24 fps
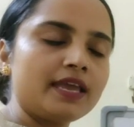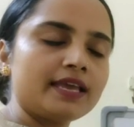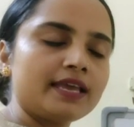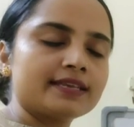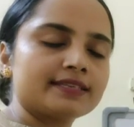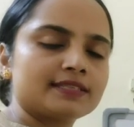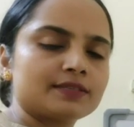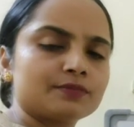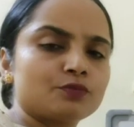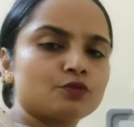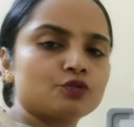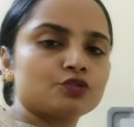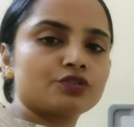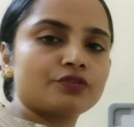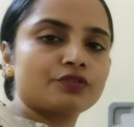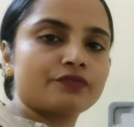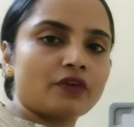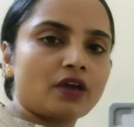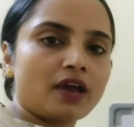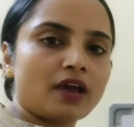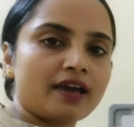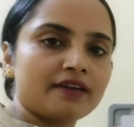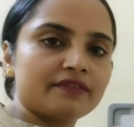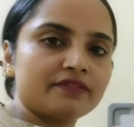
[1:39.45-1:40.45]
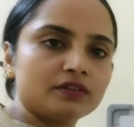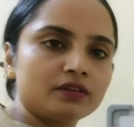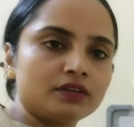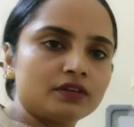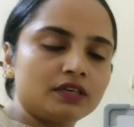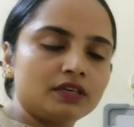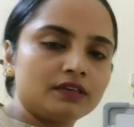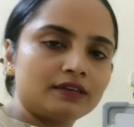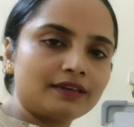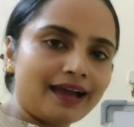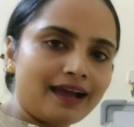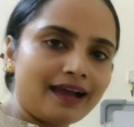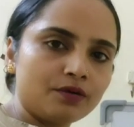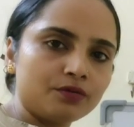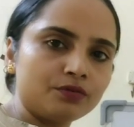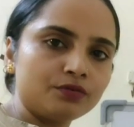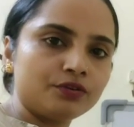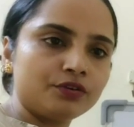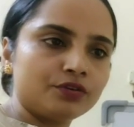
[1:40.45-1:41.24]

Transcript: Suppose if you have any doubt,